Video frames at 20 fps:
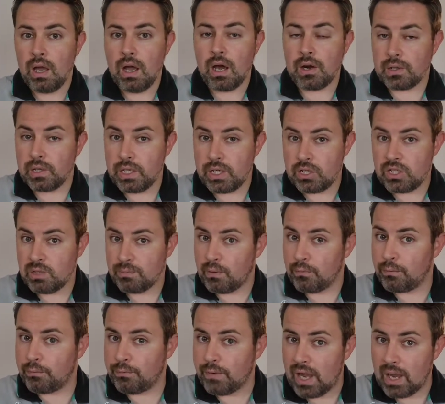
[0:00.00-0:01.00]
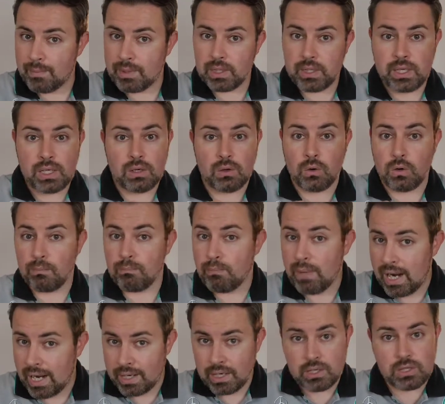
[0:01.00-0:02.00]
relationship of family or
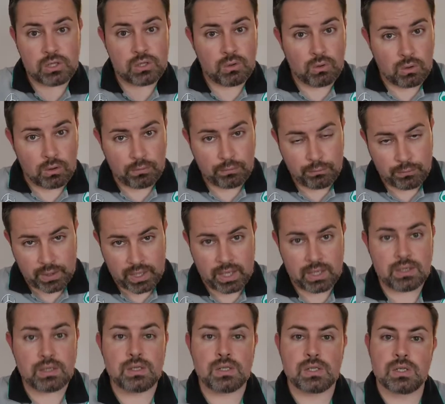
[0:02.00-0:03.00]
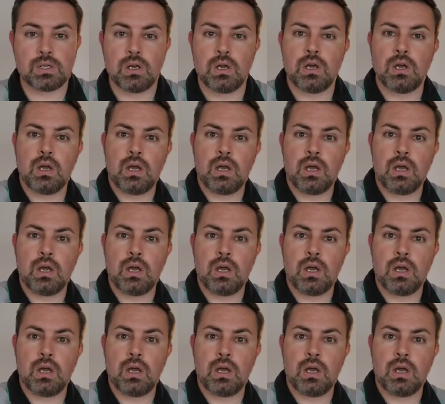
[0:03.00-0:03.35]
marriage or friends,